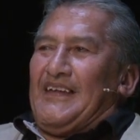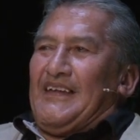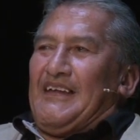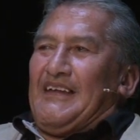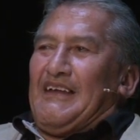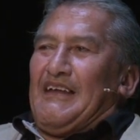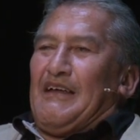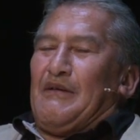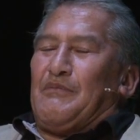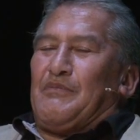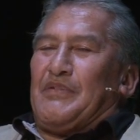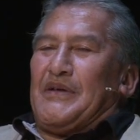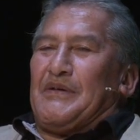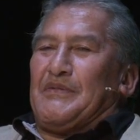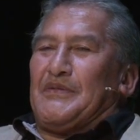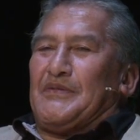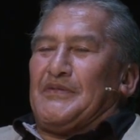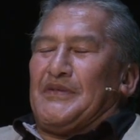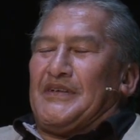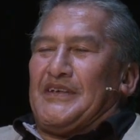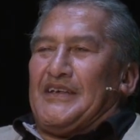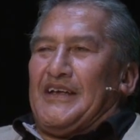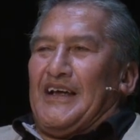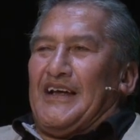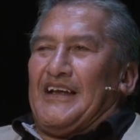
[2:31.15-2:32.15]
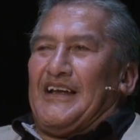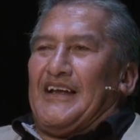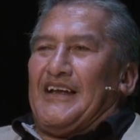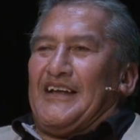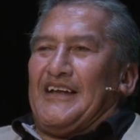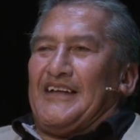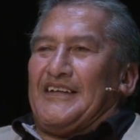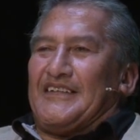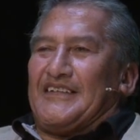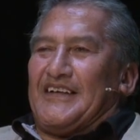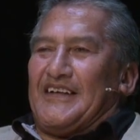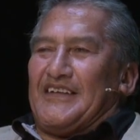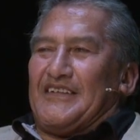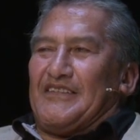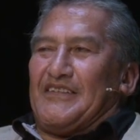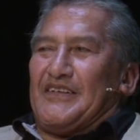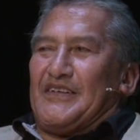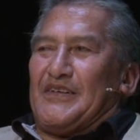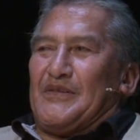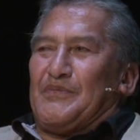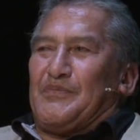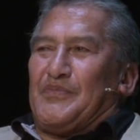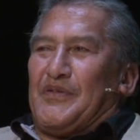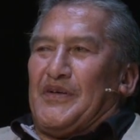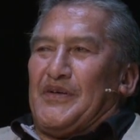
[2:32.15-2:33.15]
And people would yell at each other on the
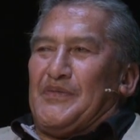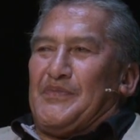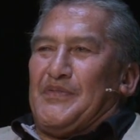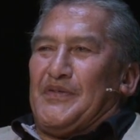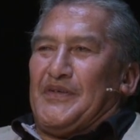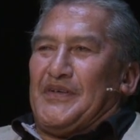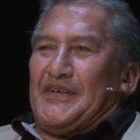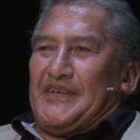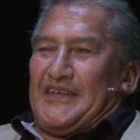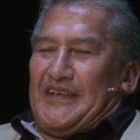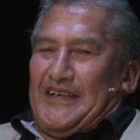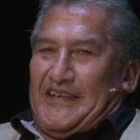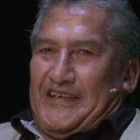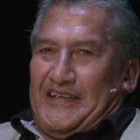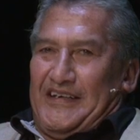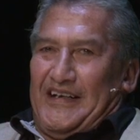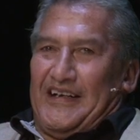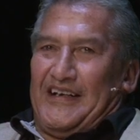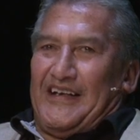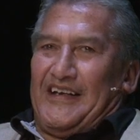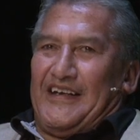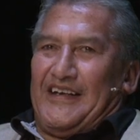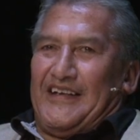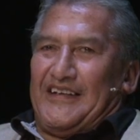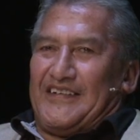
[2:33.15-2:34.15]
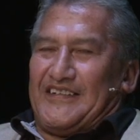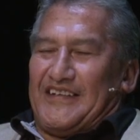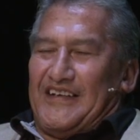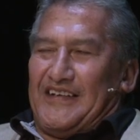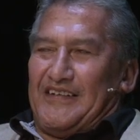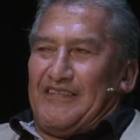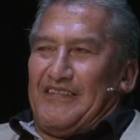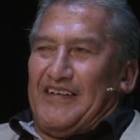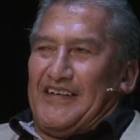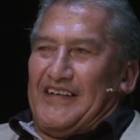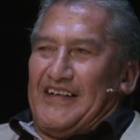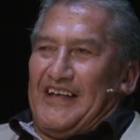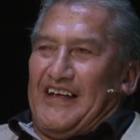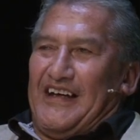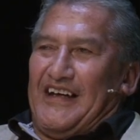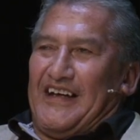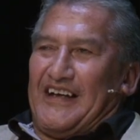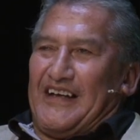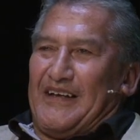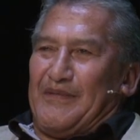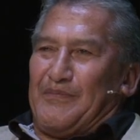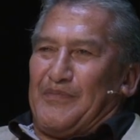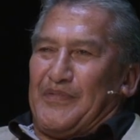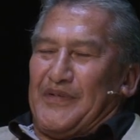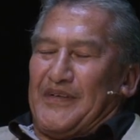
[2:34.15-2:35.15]
paipai, they'd yell at each other on the
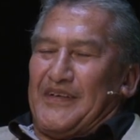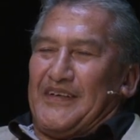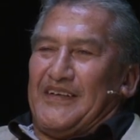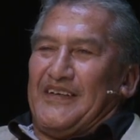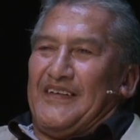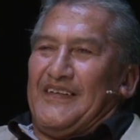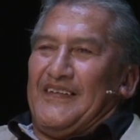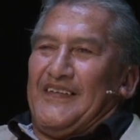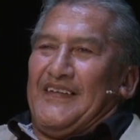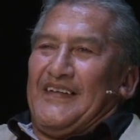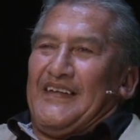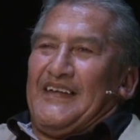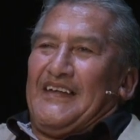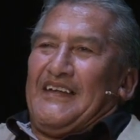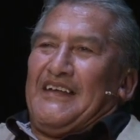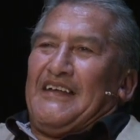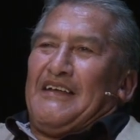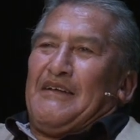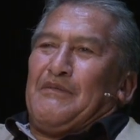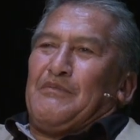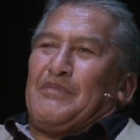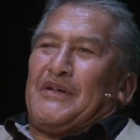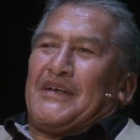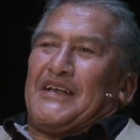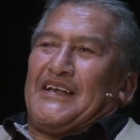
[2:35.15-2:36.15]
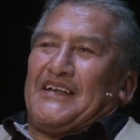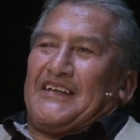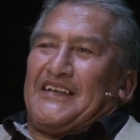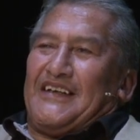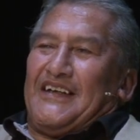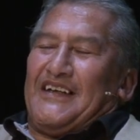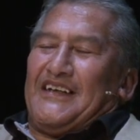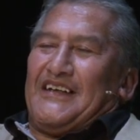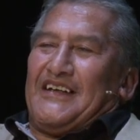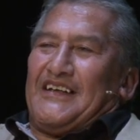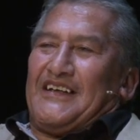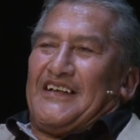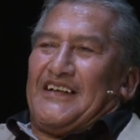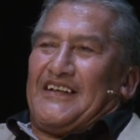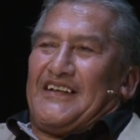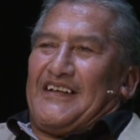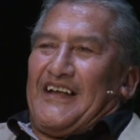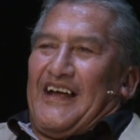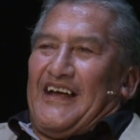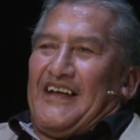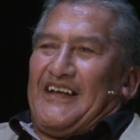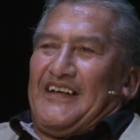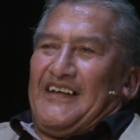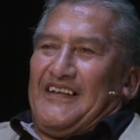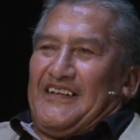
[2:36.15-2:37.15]
hangi pit, but at the end of the
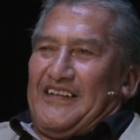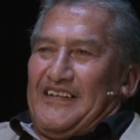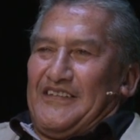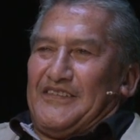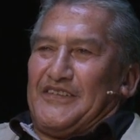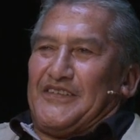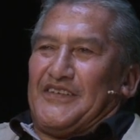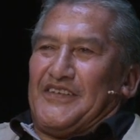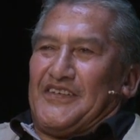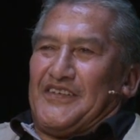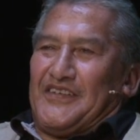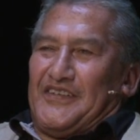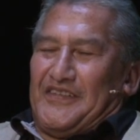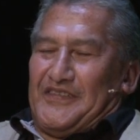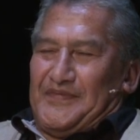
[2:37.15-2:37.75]
day, they all got on.